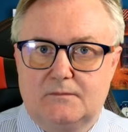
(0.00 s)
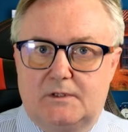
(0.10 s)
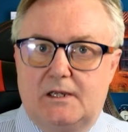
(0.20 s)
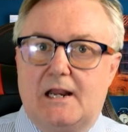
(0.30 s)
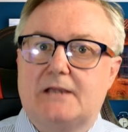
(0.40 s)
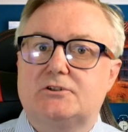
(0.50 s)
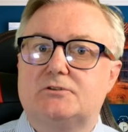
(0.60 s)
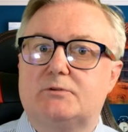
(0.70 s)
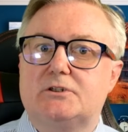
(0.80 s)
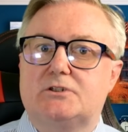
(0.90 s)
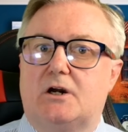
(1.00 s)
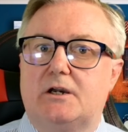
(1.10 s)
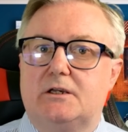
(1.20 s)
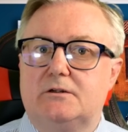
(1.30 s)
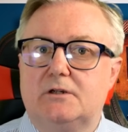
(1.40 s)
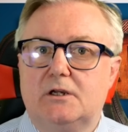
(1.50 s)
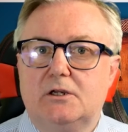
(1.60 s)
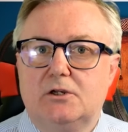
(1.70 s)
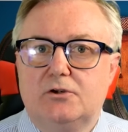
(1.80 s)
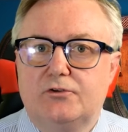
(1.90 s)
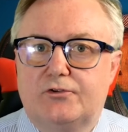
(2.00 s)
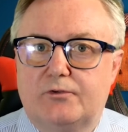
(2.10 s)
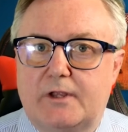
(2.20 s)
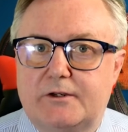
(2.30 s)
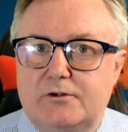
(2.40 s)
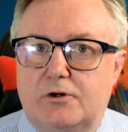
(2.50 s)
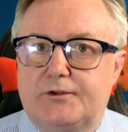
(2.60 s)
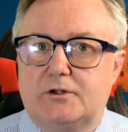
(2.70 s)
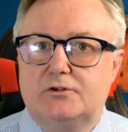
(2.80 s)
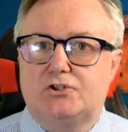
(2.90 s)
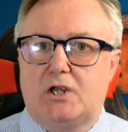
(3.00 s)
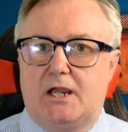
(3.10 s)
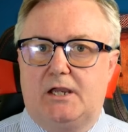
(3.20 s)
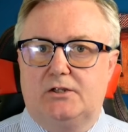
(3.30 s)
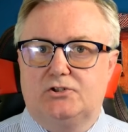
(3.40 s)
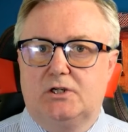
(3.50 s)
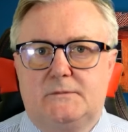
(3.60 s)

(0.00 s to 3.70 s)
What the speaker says: The elections were designed so that nothing could change.